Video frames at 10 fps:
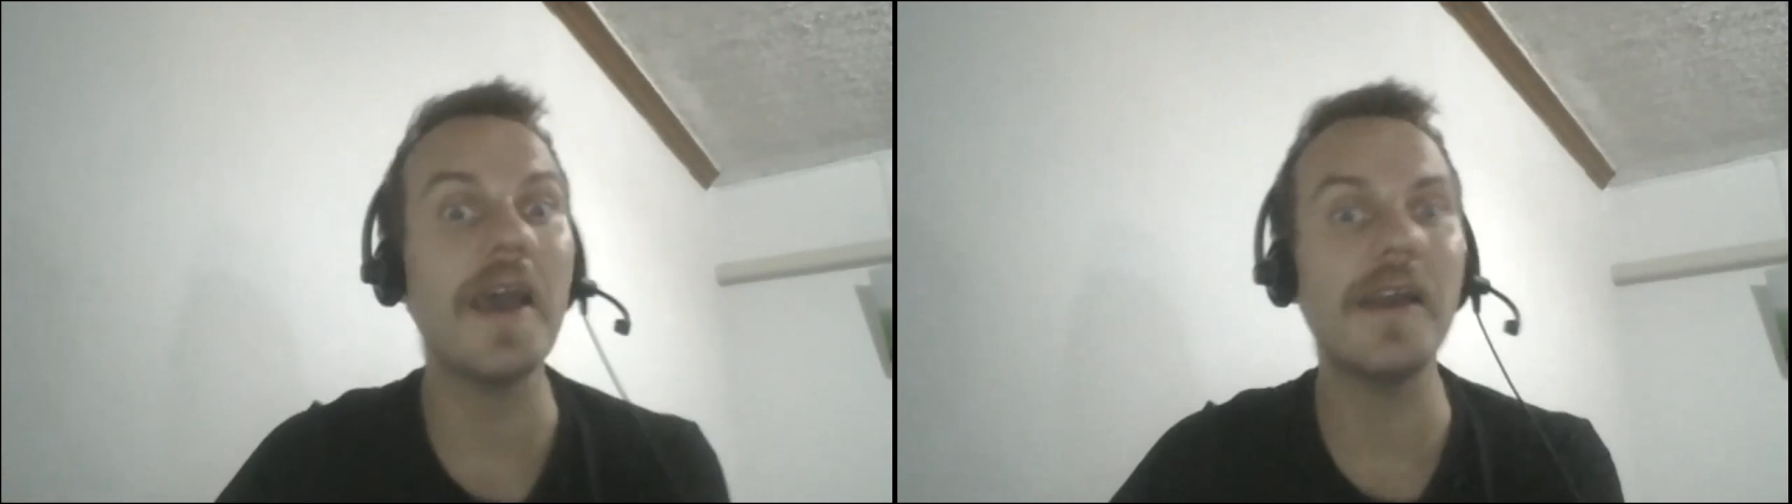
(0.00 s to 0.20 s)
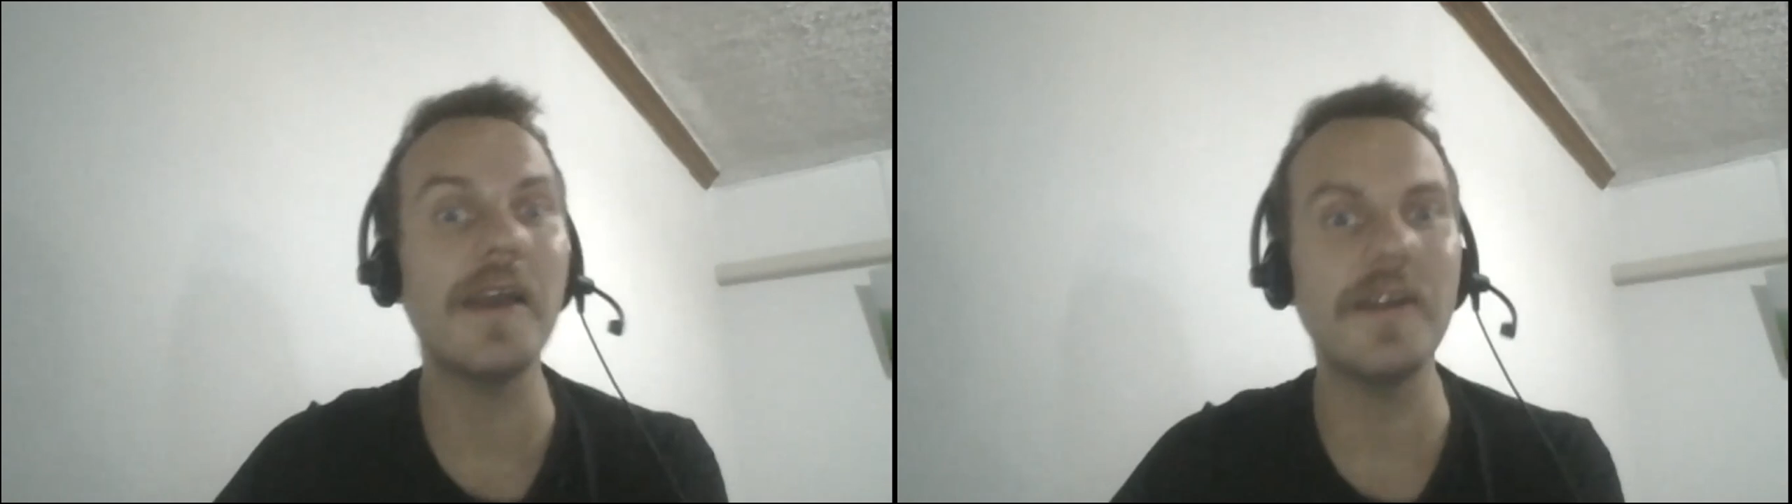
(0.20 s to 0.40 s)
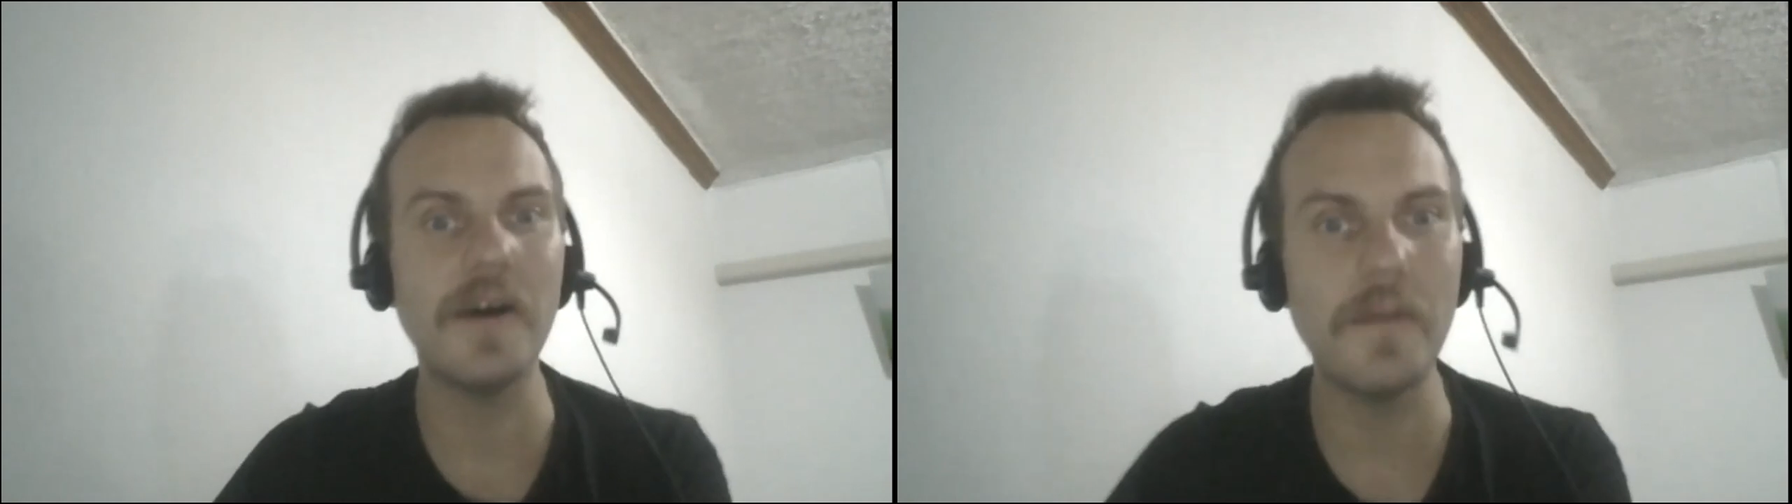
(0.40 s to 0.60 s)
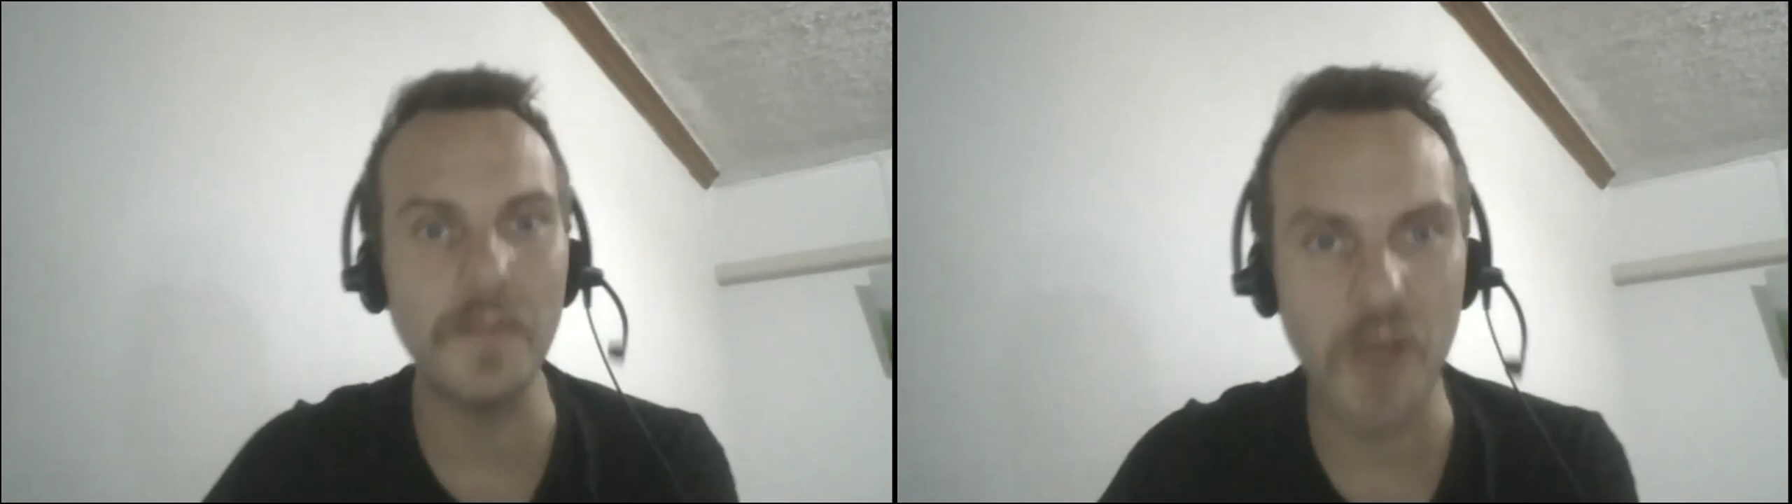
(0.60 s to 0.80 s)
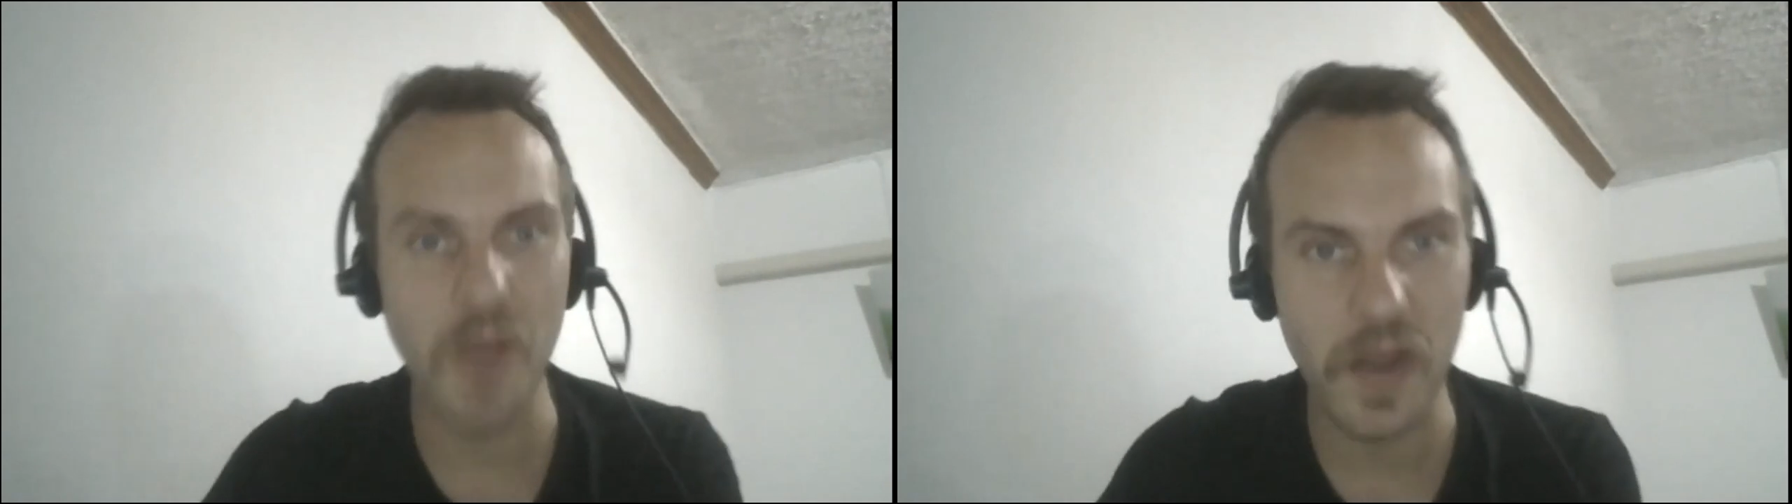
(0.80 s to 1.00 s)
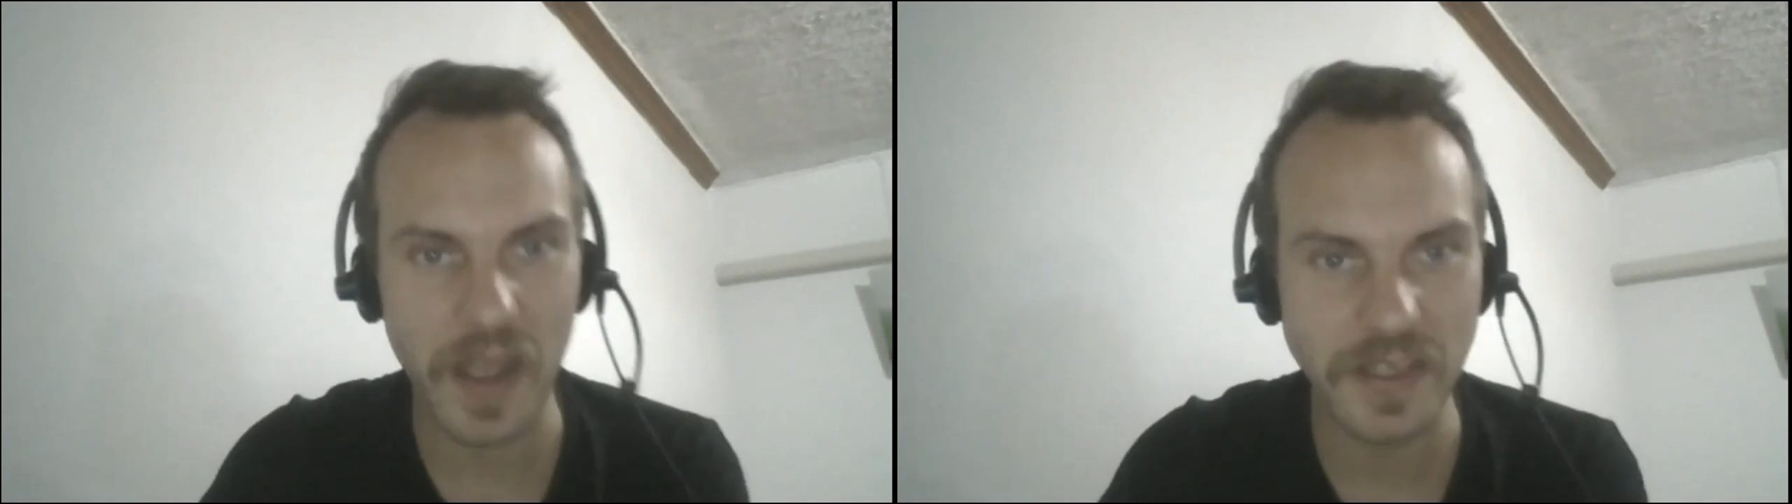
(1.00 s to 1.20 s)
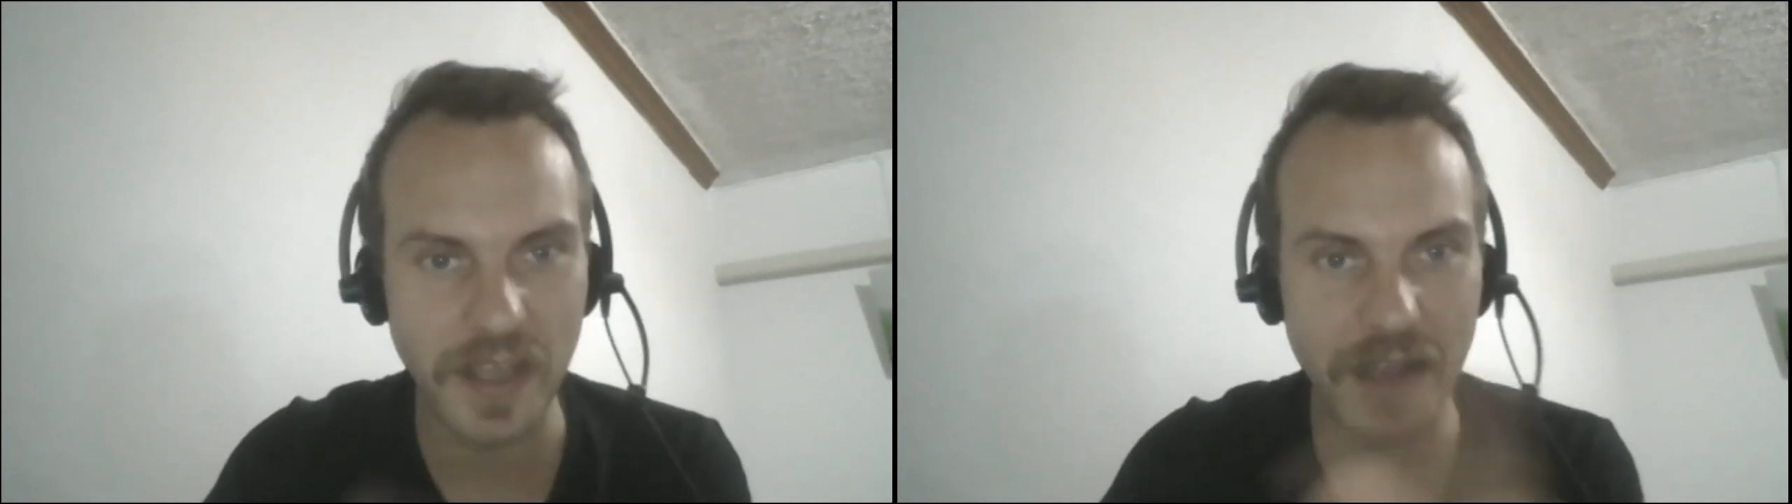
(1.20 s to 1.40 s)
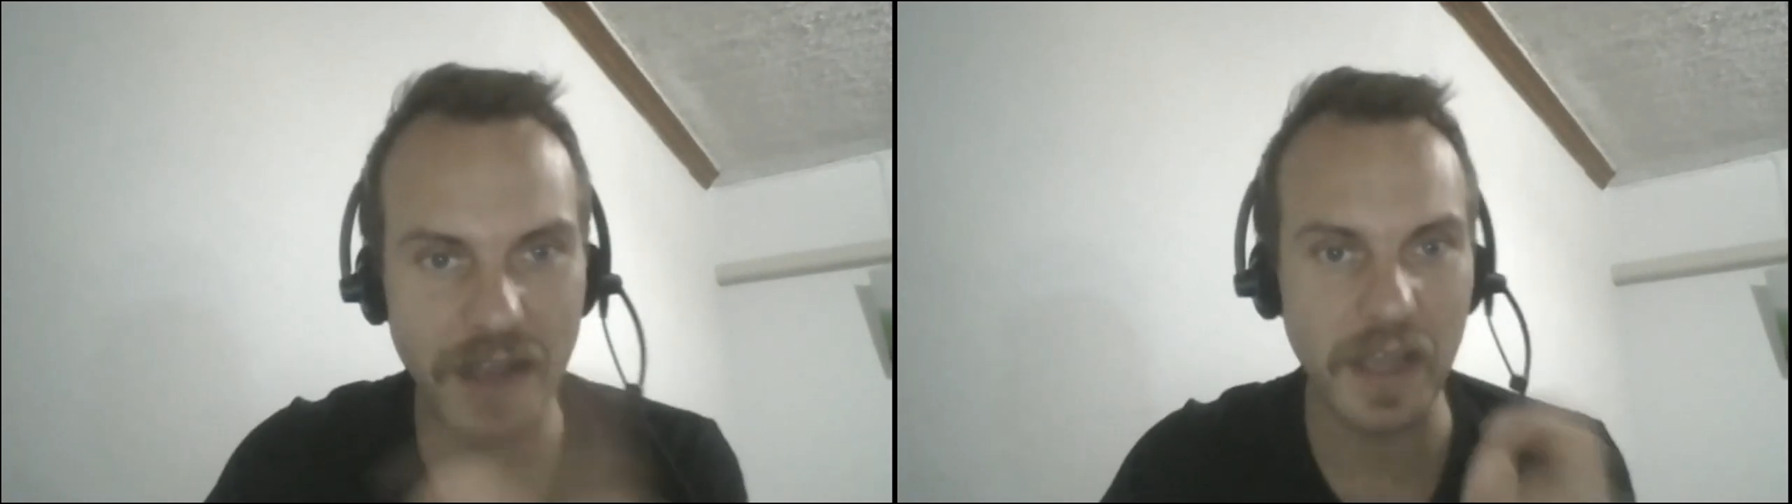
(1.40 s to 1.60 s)
And I'll catch
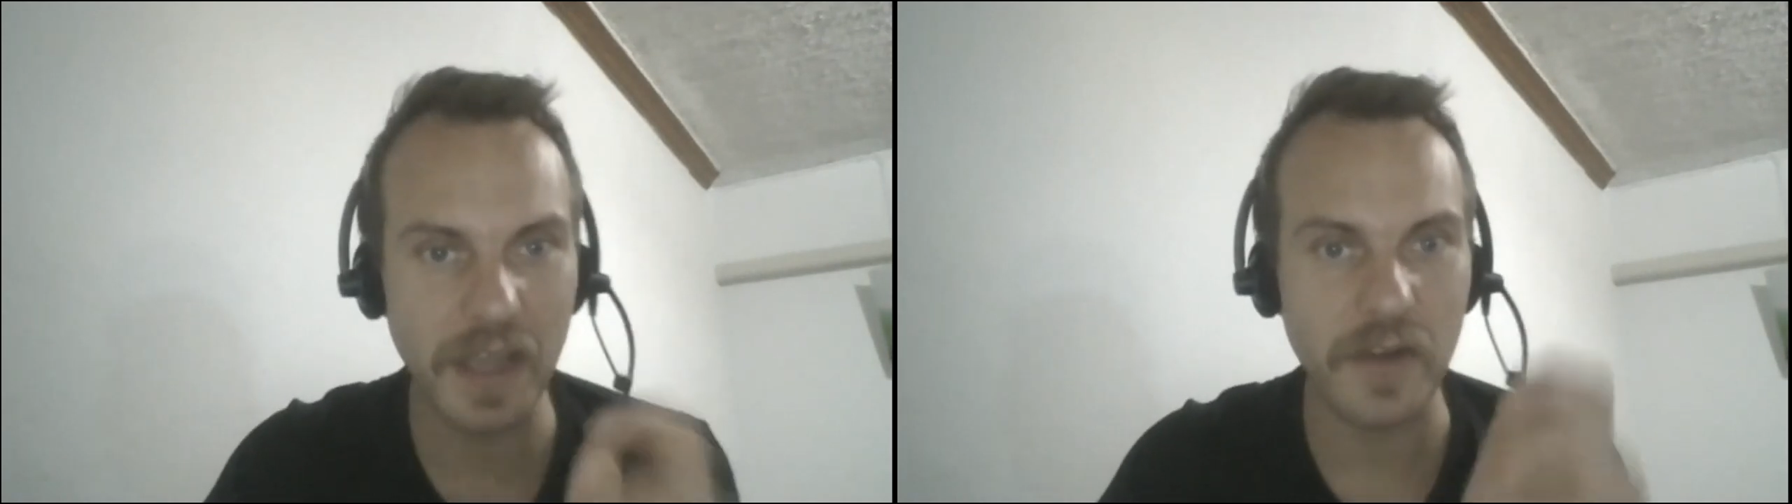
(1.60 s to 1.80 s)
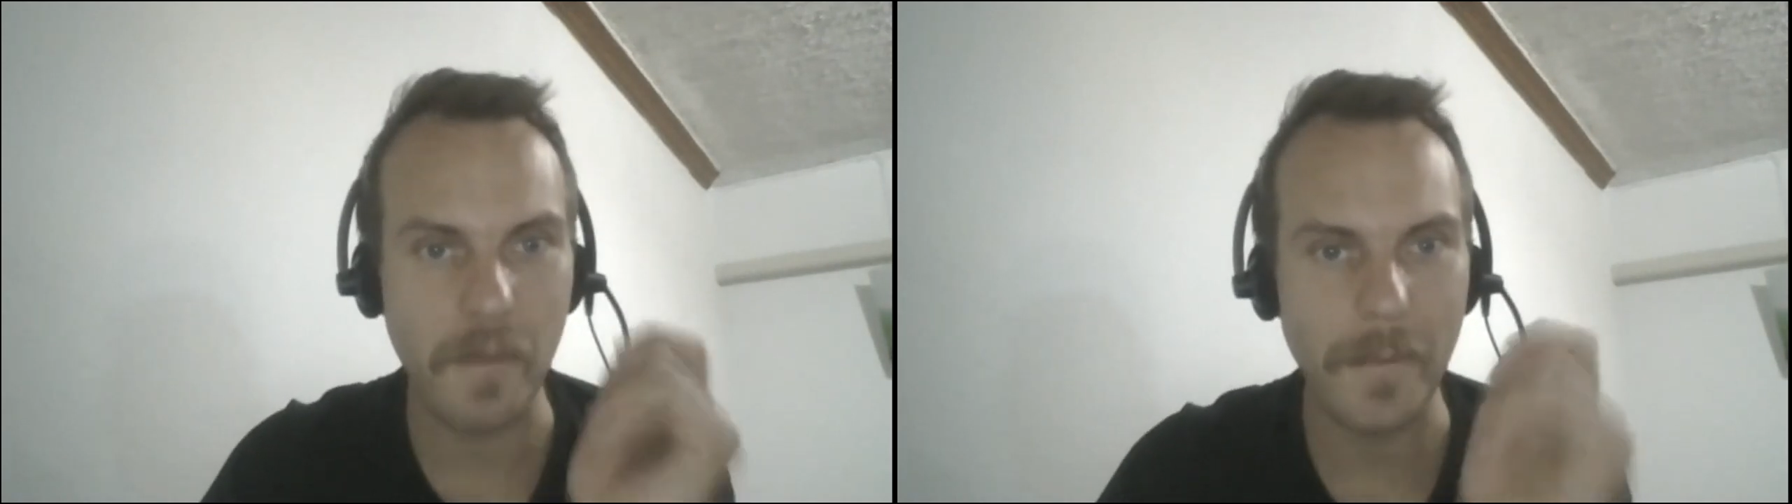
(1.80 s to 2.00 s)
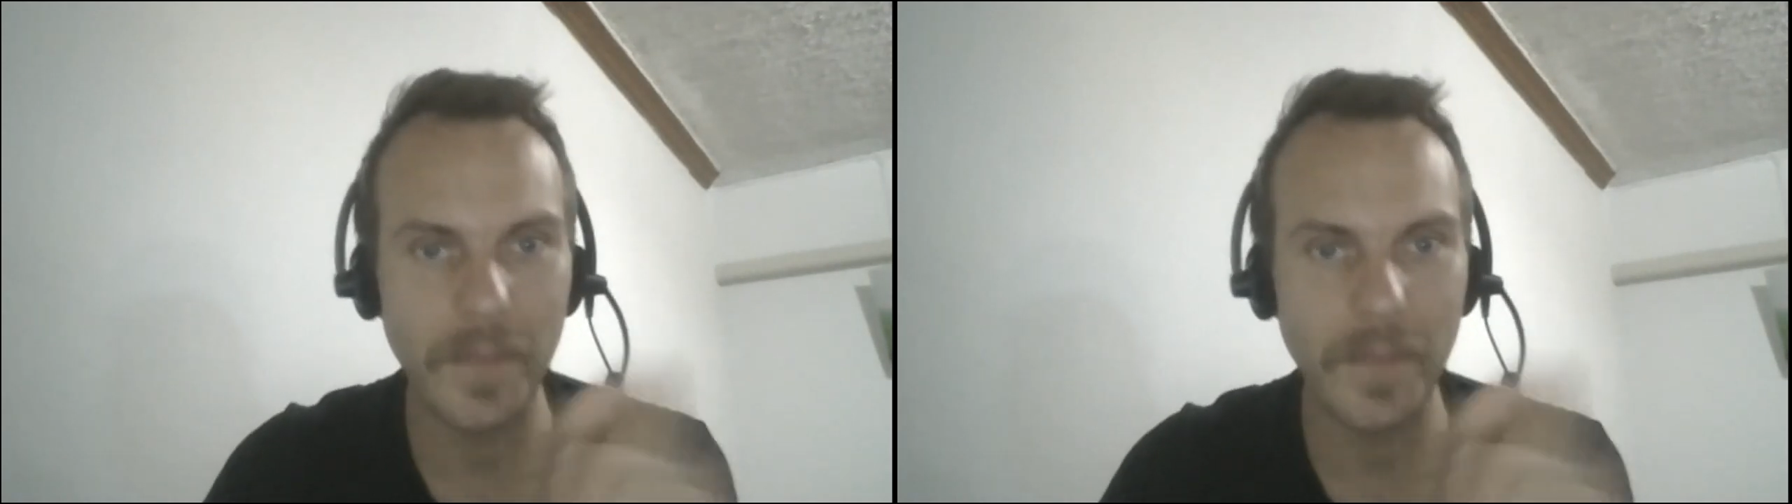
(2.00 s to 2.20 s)
you guys later.